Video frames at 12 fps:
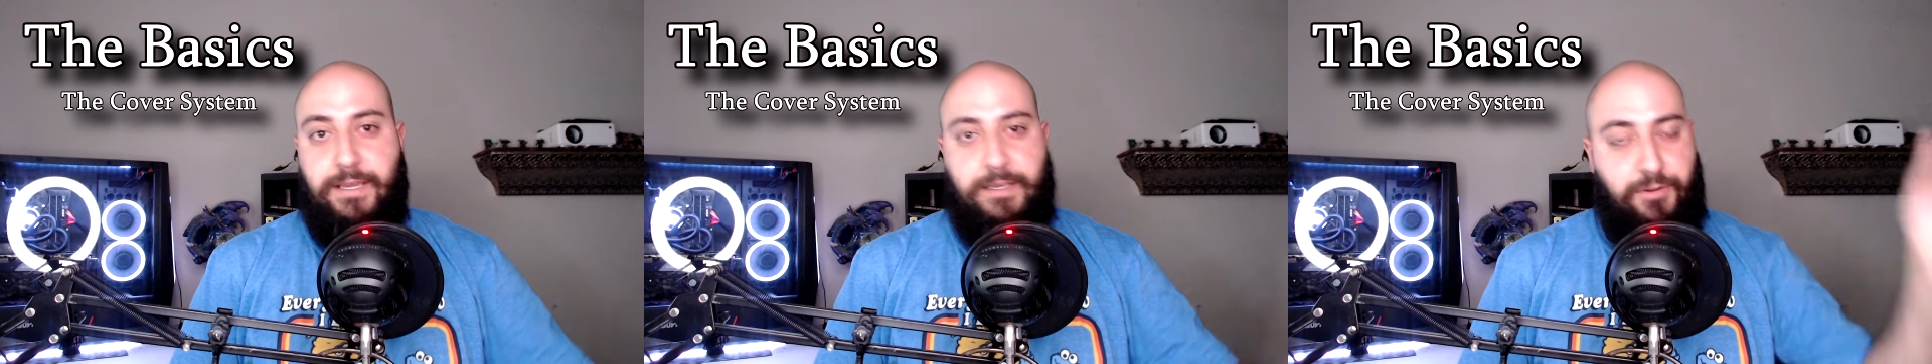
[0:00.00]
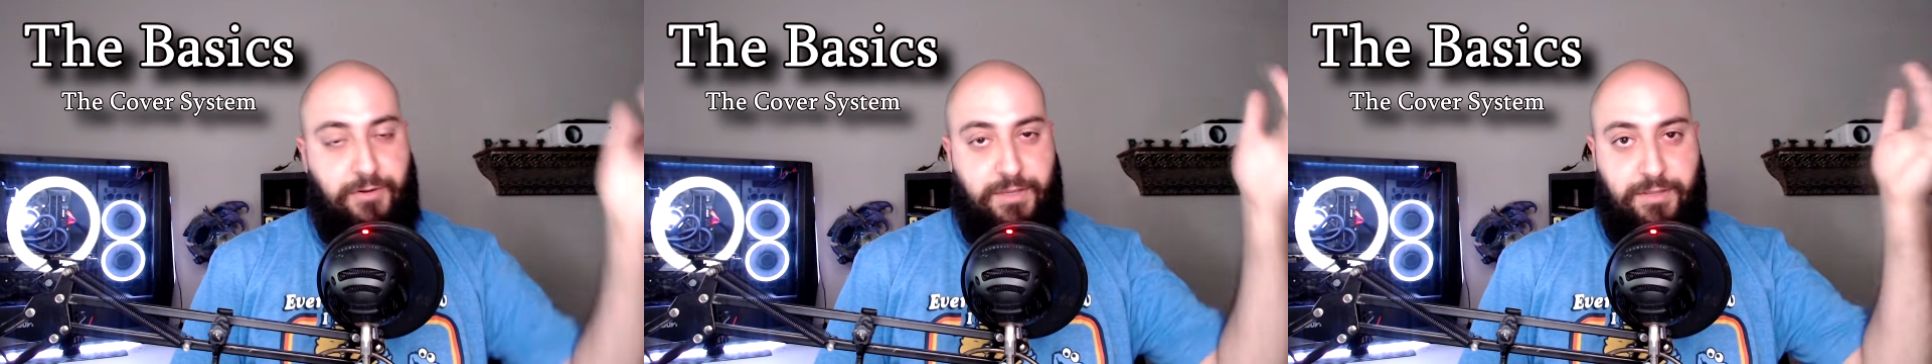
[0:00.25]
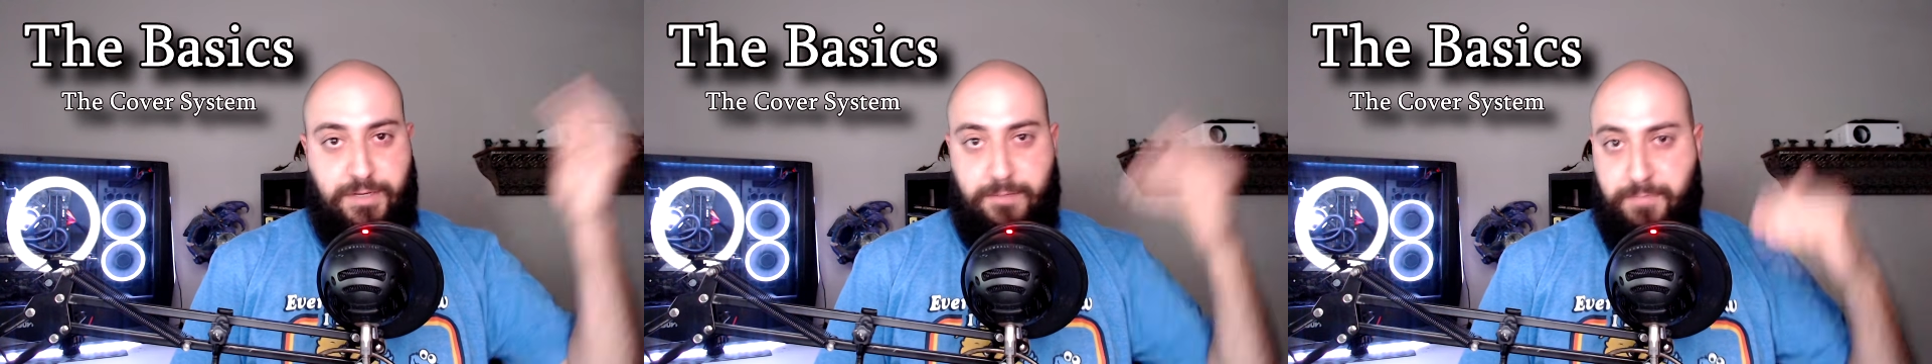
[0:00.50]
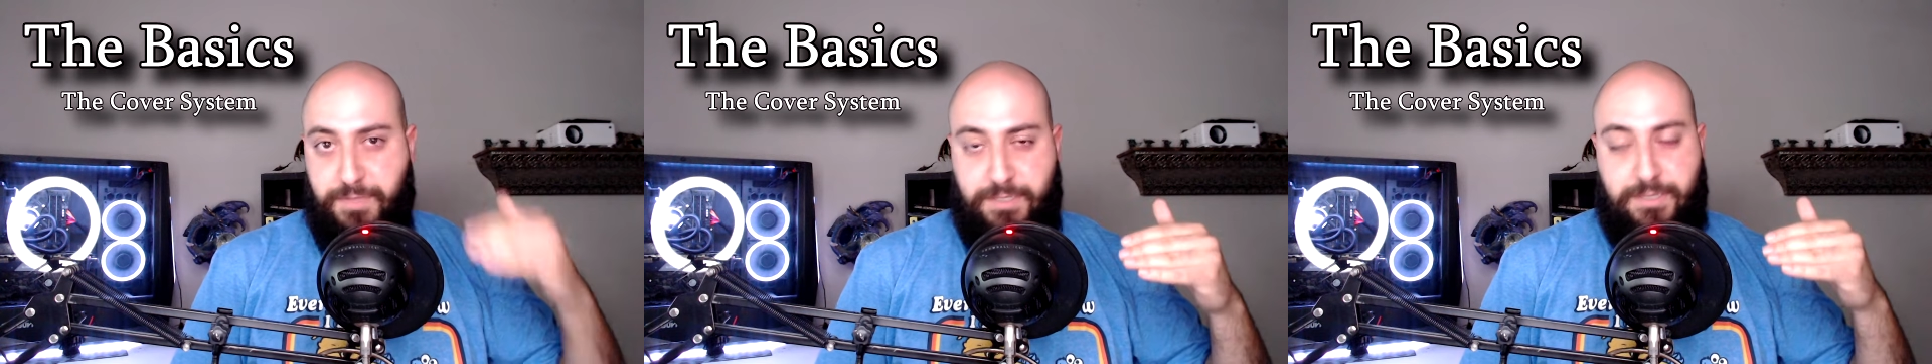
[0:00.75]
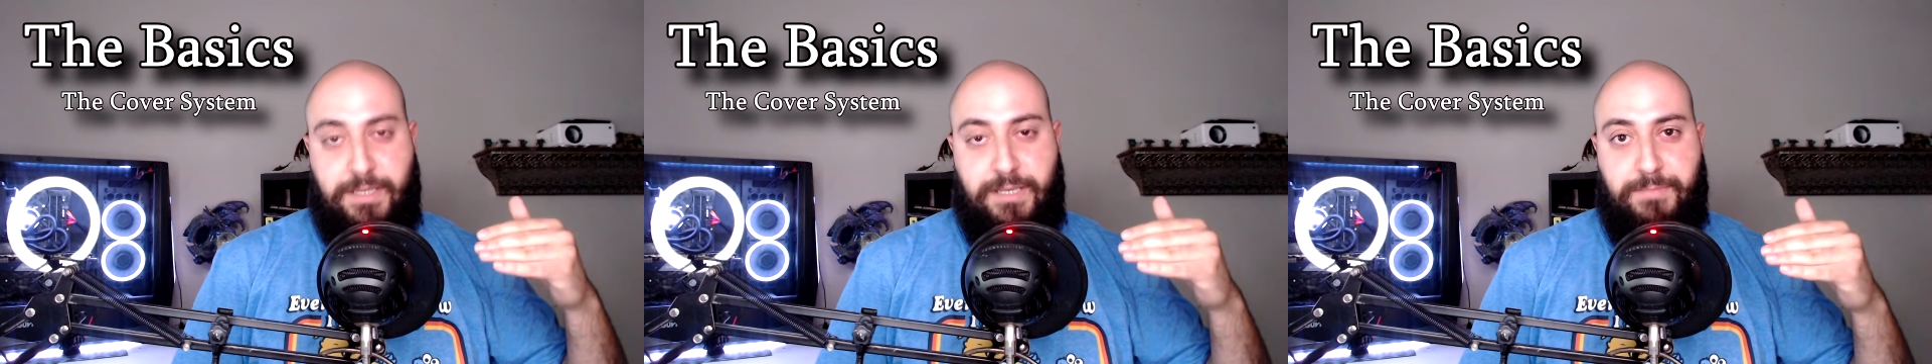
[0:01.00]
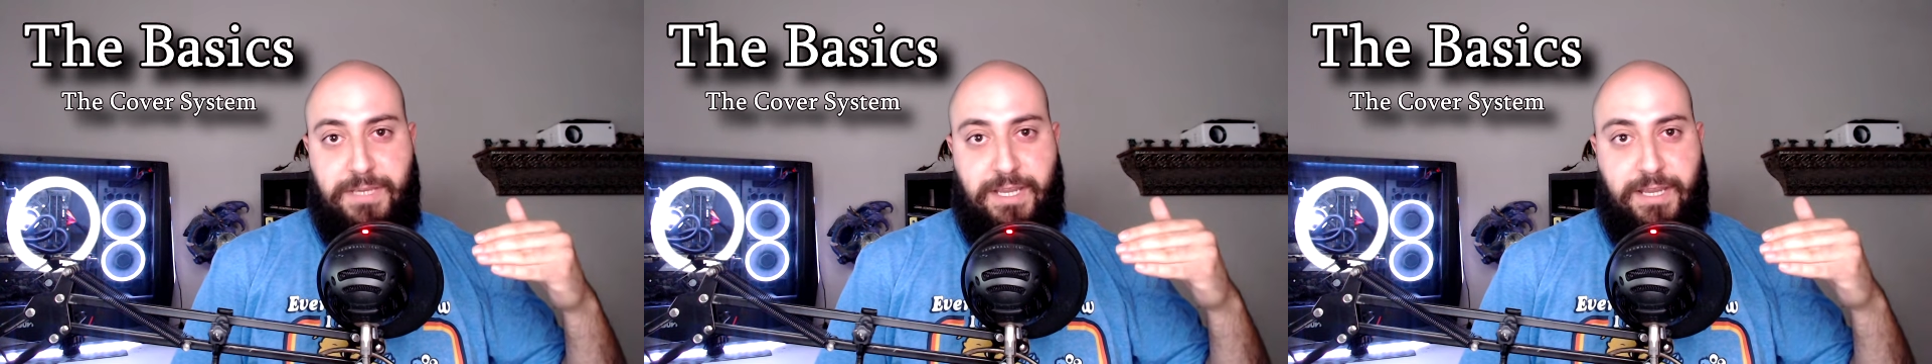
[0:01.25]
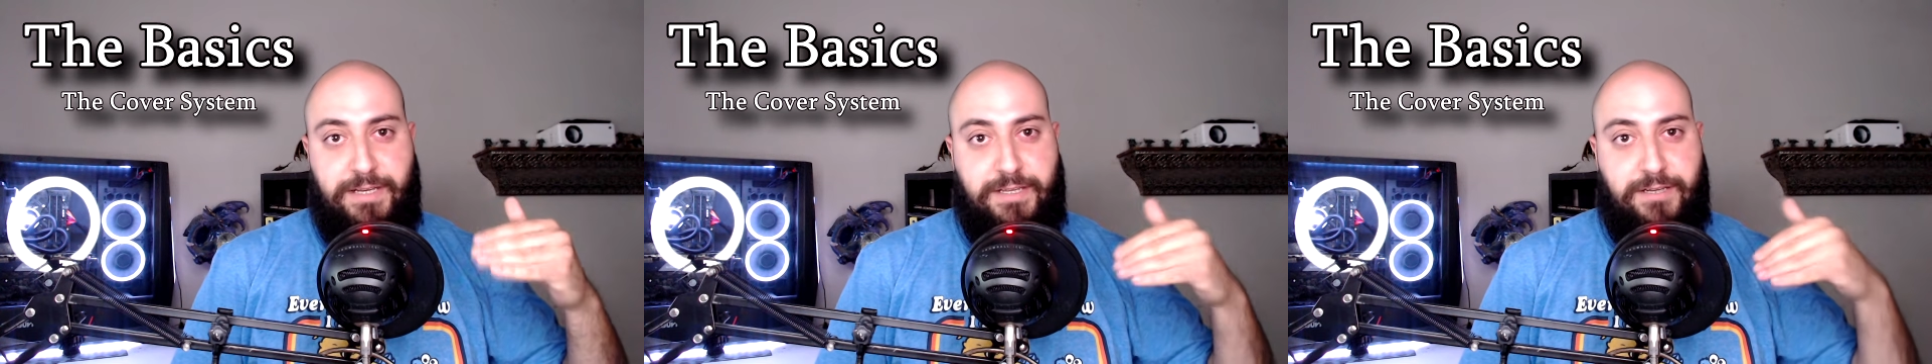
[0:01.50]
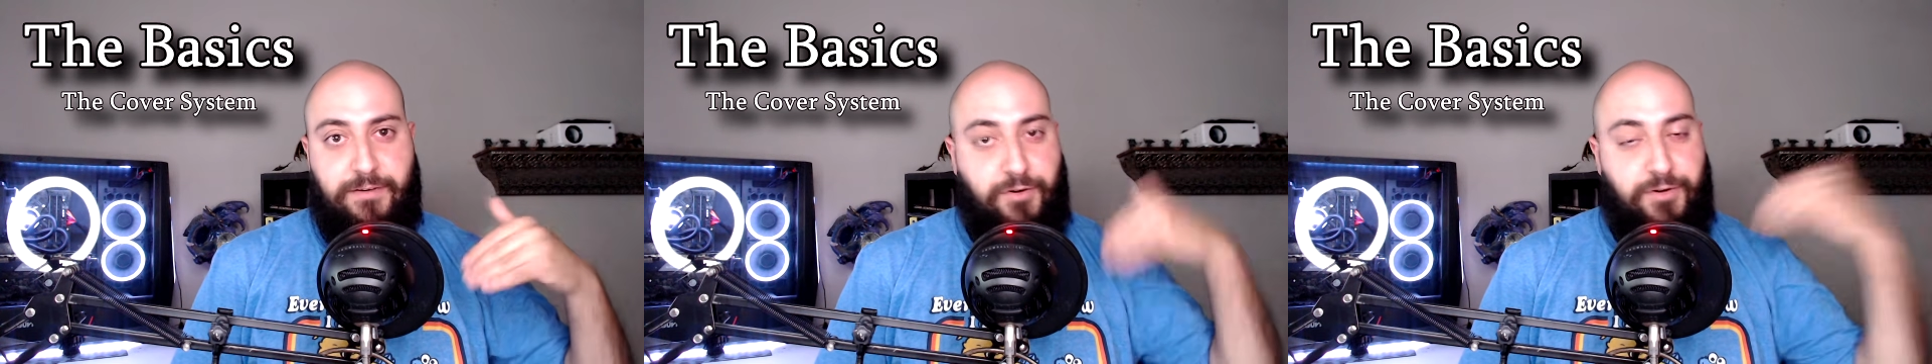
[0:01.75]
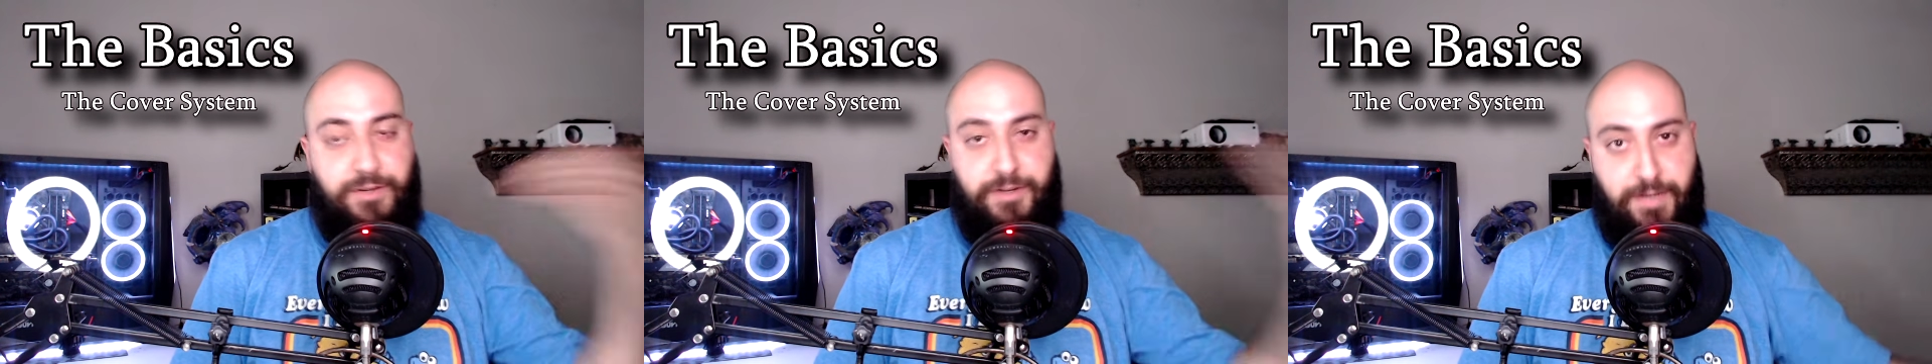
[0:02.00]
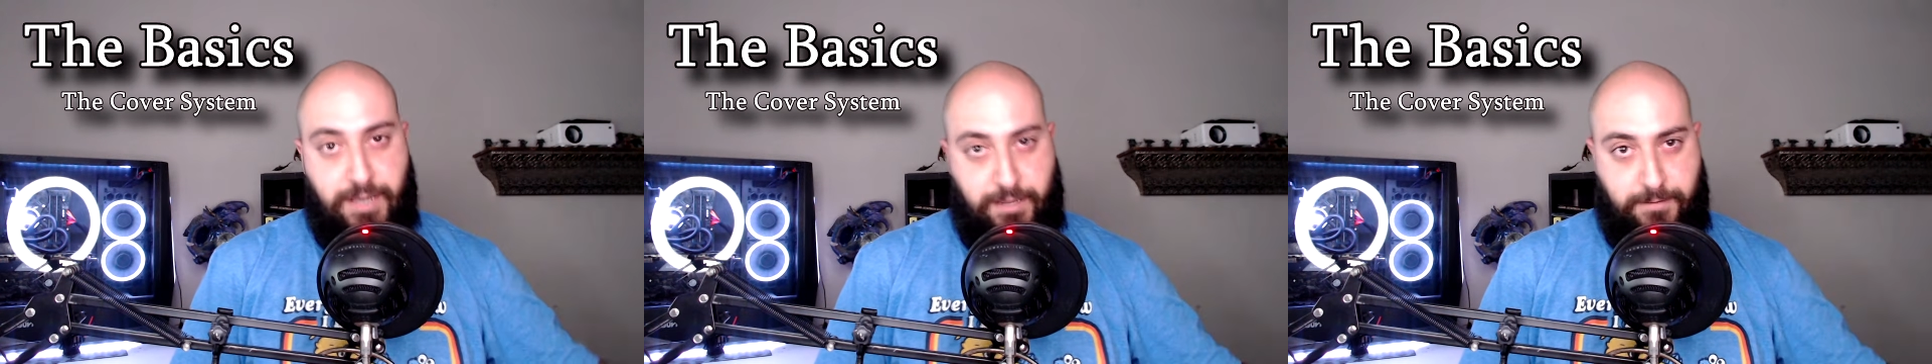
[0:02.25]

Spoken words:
You're either completely behind it or you're not.